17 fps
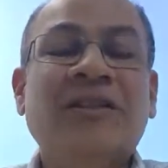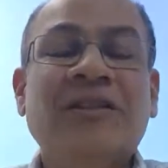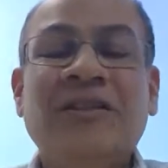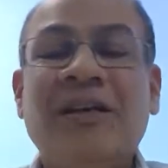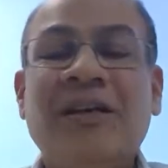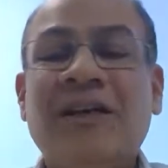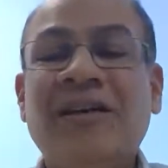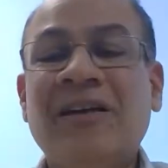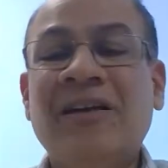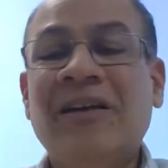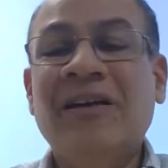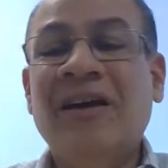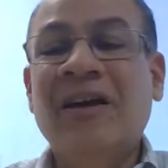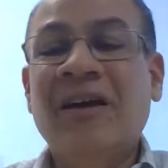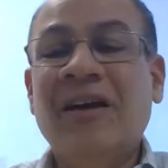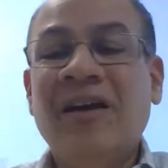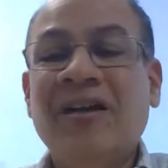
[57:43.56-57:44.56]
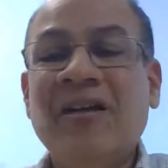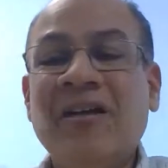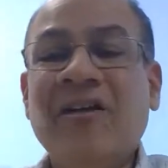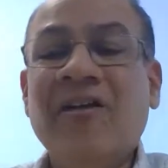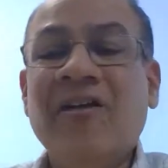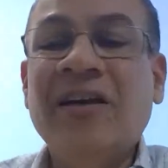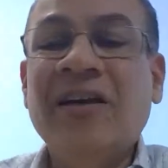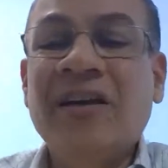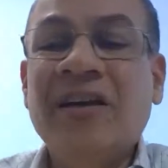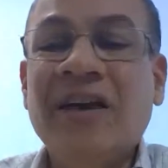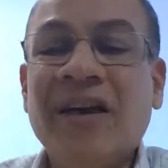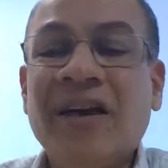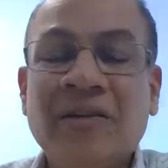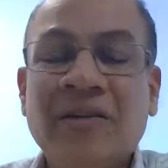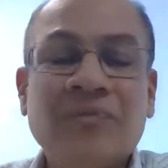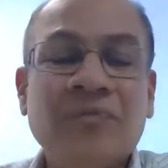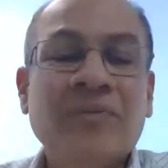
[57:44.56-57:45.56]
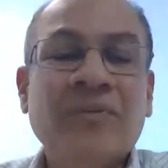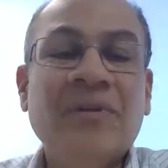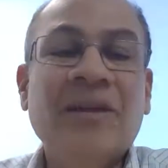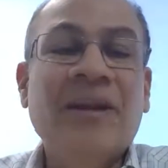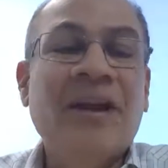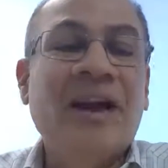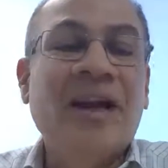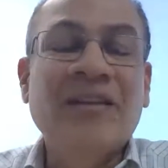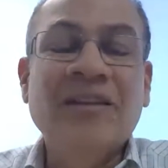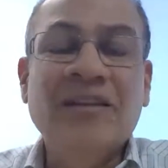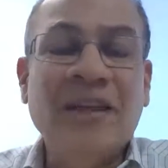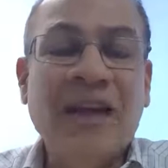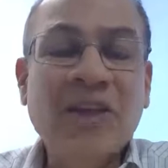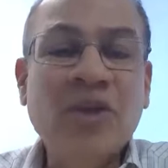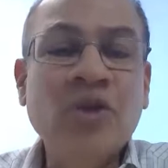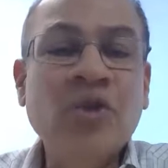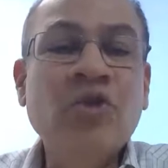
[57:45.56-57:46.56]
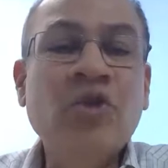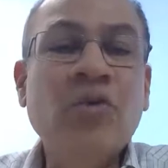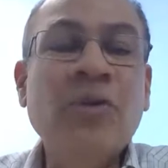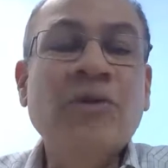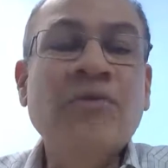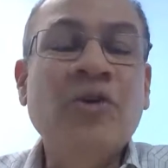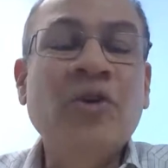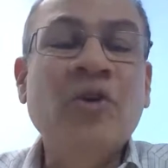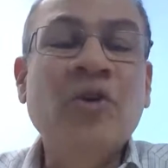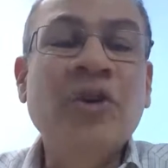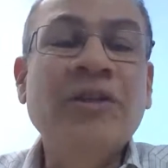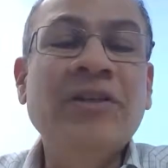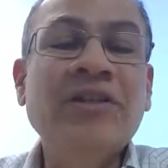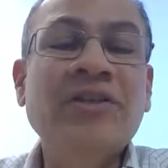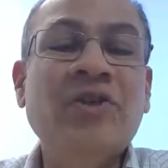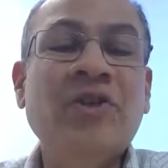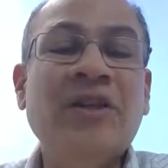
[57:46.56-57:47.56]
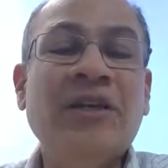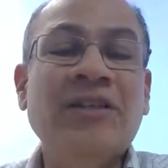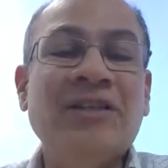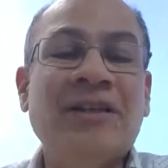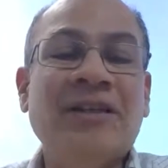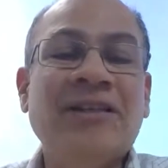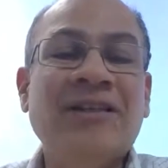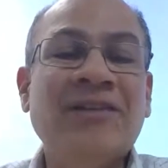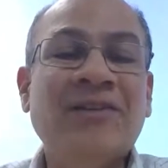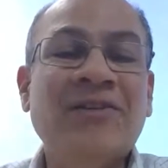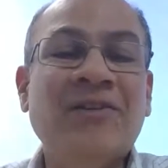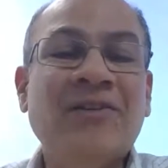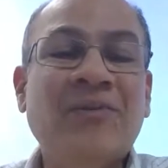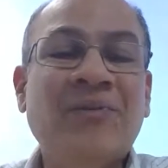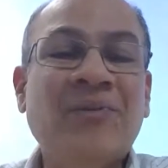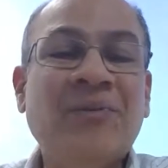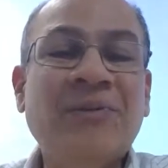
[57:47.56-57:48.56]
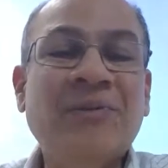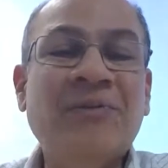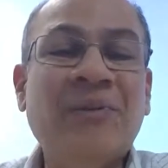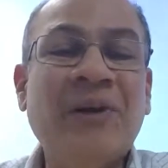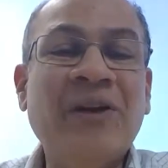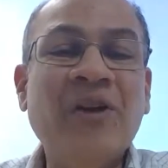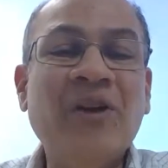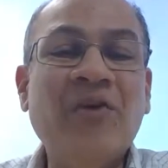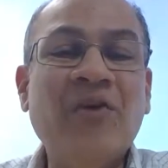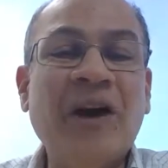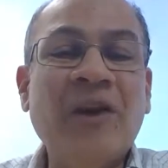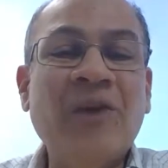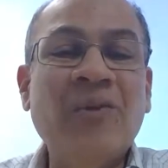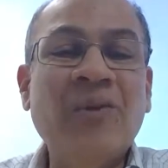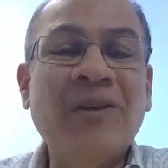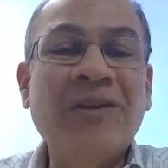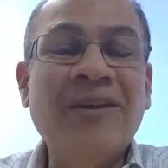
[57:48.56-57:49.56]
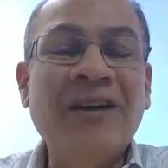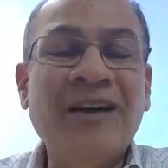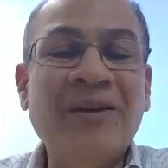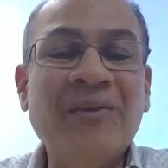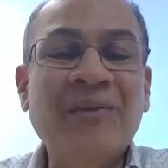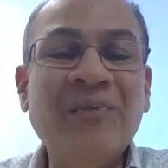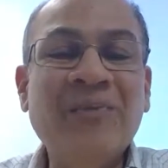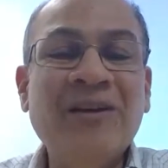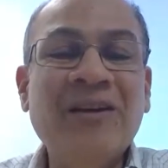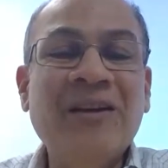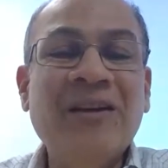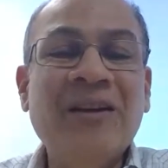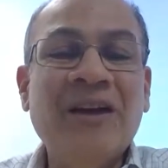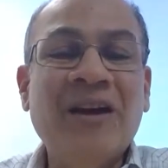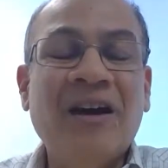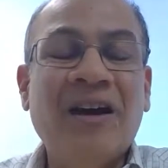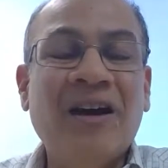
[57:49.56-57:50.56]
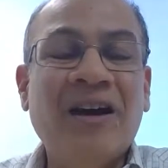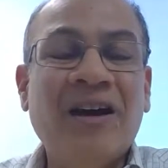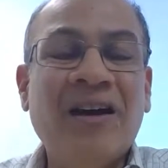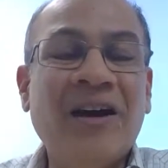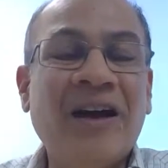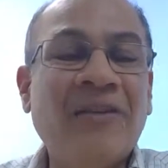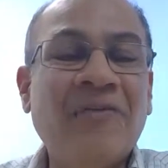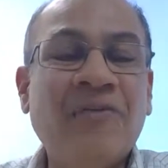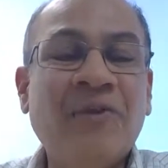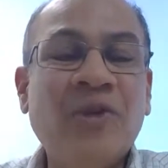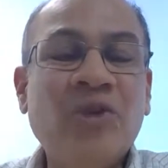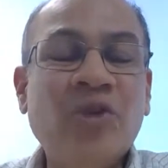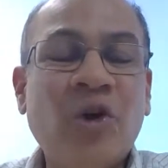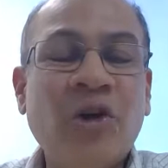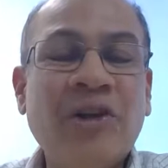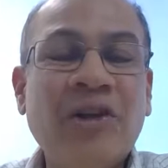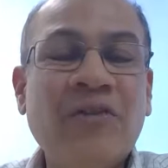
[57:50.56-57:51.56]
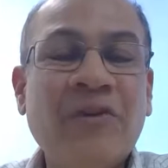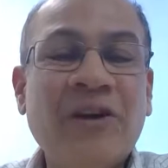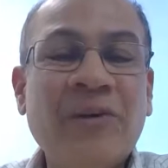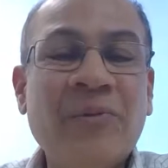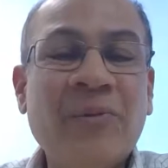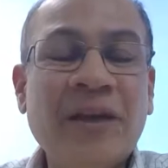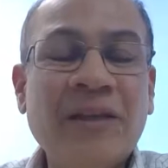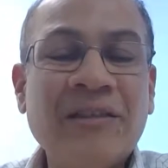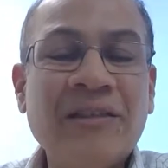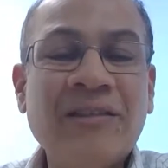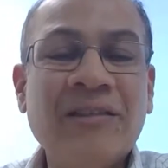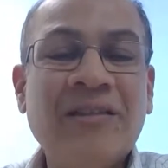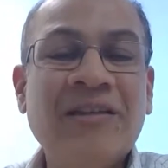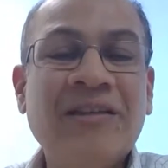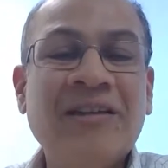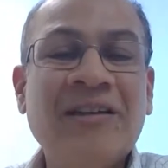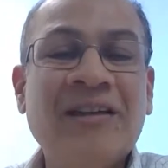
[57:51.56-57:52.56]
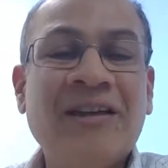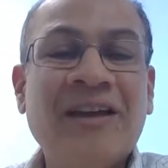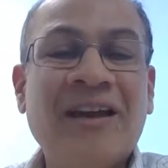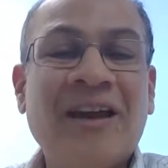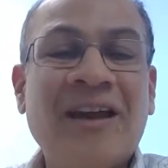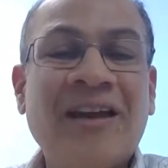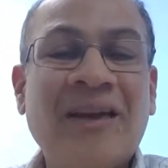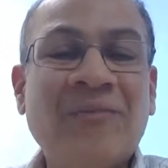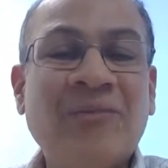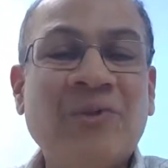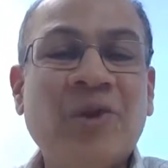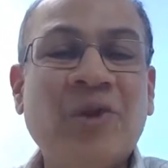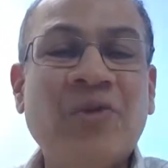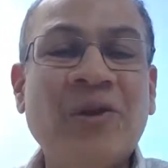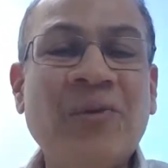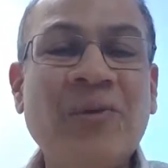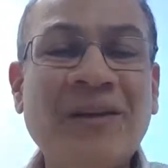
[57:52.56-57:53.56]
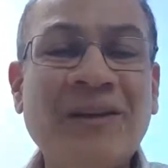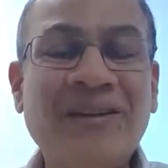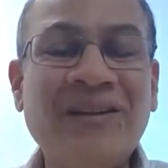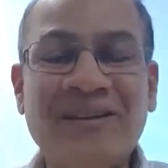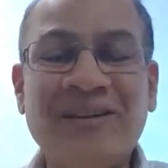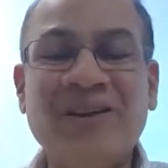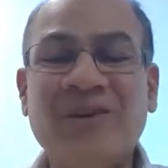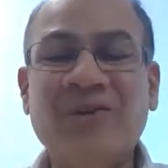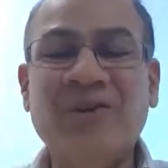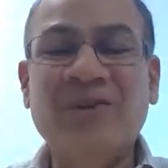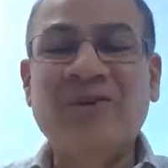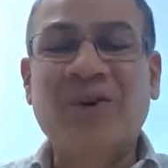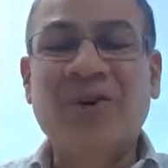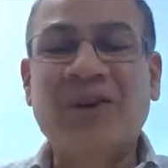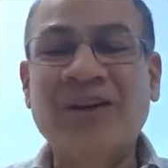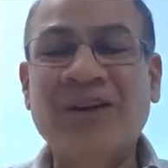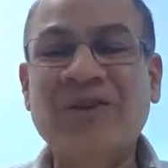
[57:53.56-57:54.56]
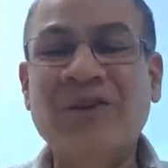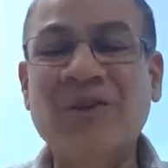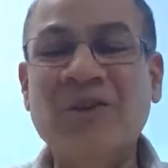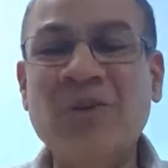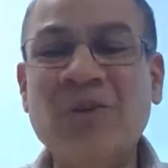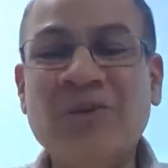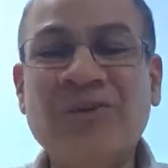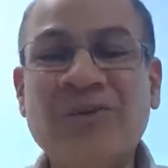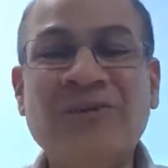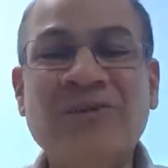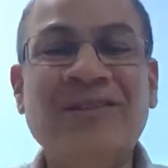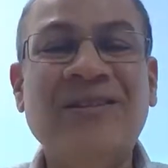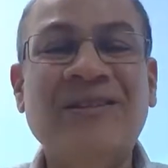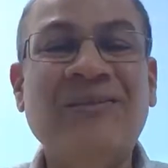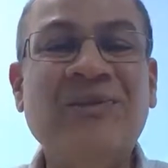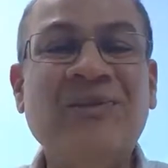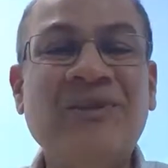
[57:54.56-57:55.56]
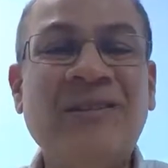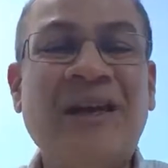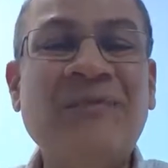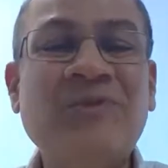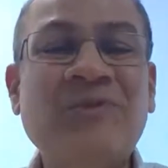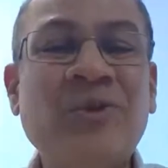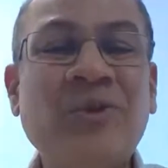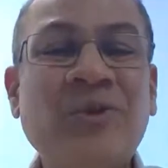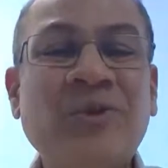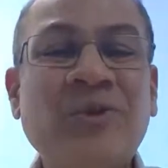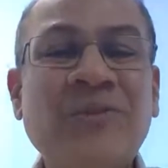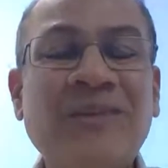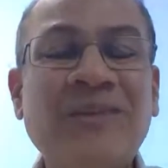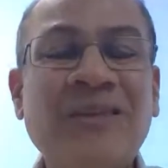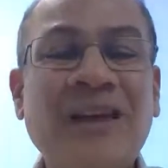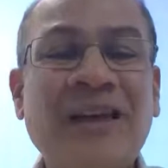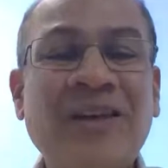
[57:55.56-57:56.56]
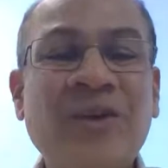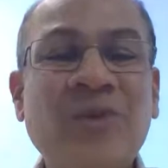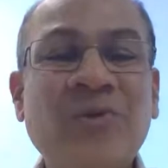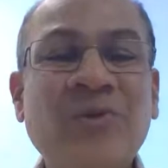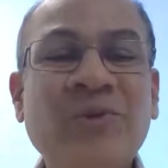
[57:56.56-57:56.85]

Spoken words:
Yeah. Great. And thank you so much for doing this with us. I think spending your valuable time and wish you all the very best. And I'm sure we'll be, talking to you sometime soon. Thank you.